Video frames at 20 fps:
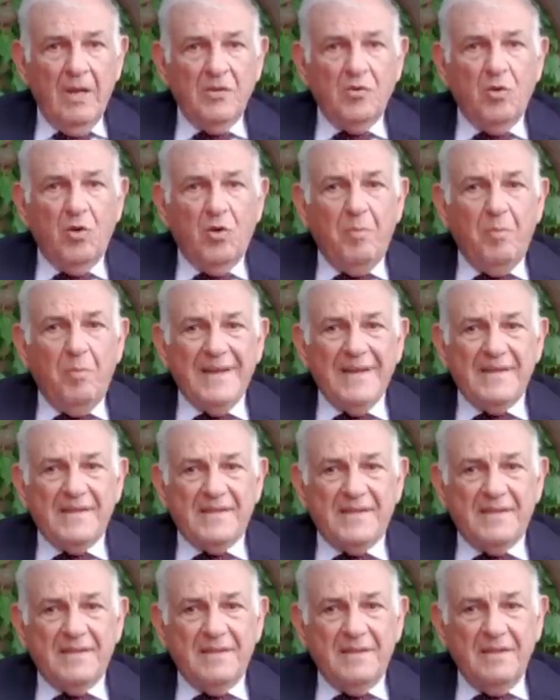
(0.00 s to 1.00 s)
took
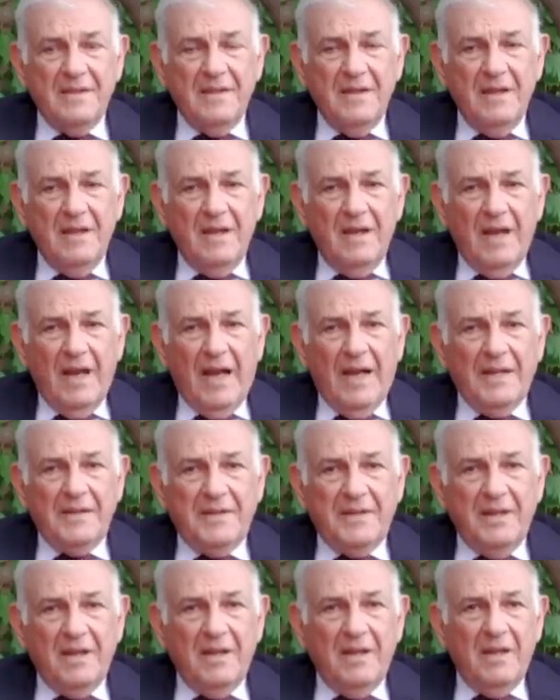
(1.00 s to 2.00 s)
months
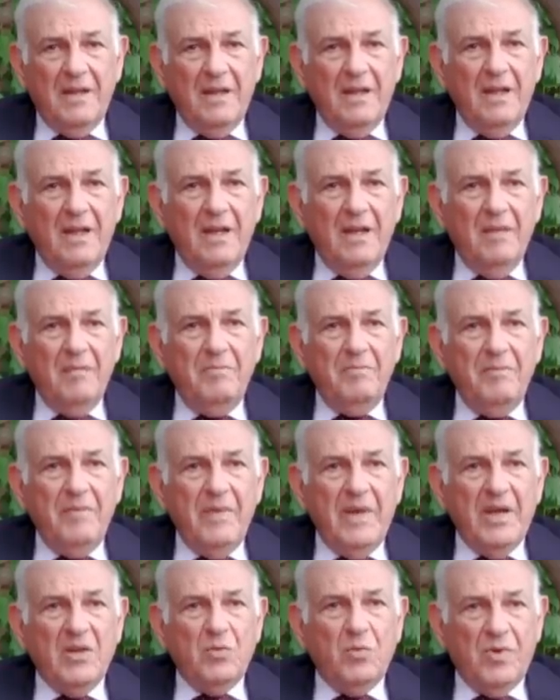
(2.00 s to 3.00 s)
until
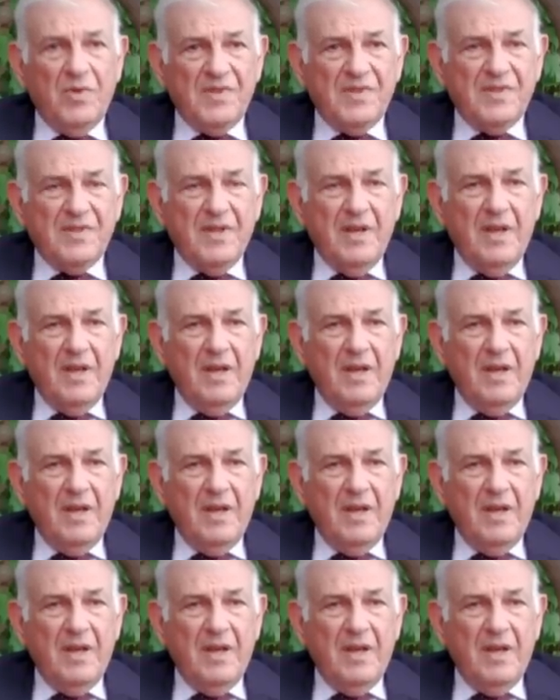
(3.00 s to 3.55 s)
it was